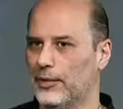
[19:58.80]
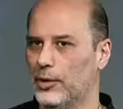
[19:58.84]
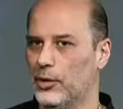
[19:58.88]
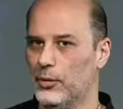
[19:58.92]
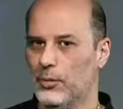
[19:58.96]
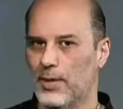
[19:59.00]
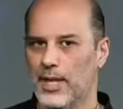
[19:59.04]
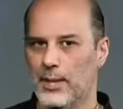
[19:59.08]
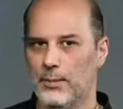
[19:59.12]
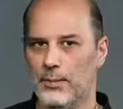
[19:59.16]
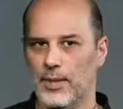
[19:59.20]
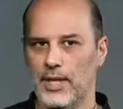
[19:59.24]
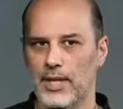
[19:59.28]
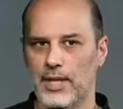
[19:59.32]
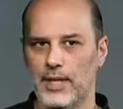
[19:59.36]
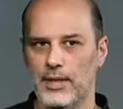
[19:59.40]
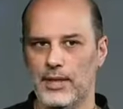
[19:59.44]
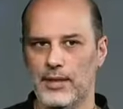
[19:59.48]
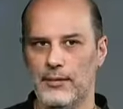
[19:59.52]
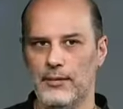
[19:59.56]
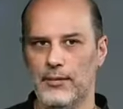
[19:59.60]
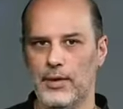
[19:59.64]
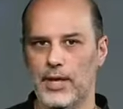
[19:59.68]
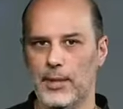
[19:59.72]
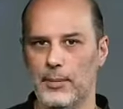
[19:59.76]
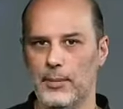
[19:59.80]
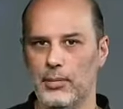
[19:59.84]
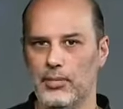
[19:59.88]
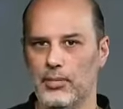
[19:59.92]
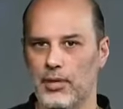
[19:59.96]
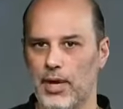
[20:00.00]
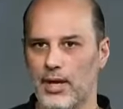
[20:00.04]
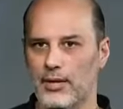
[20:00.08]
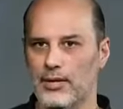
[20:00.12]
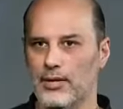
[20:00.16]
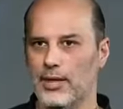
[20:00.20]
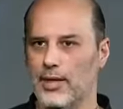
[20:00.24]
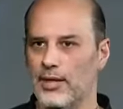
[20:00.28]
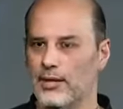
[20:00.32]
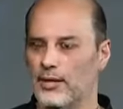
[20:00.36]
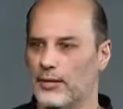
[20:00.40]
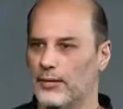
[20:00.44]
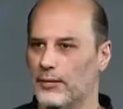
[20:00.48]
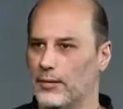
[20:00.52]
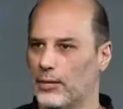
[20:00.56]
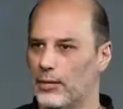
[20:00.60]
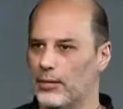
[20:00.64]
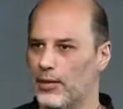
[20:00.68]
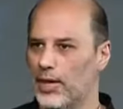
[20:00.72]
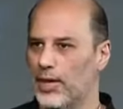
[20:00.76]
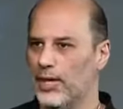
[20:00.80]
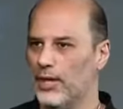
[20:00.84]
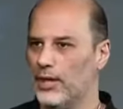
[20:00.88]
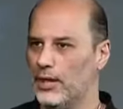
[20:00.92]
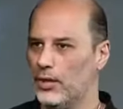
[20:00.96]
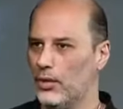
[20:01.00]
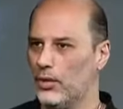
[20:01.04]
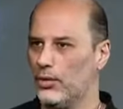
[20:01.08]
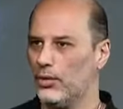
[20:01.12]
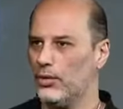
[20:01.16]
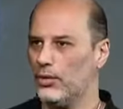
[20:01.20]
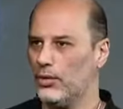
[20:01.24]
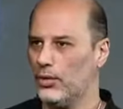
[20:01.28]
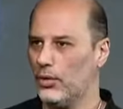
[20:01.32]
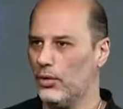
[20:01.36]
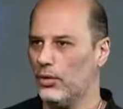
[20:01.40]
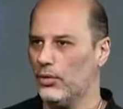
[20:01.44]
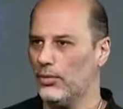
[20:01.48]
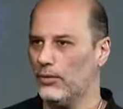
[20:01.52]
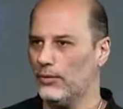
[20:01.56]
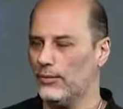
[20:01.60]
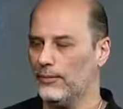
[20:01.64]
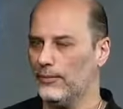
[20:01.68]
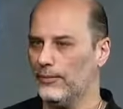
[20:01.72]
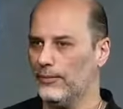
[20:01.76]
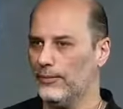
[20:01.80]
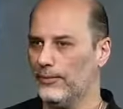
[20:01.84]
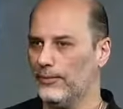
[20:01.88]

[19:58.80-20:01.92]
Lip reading: You might be in the very process of creating your soul,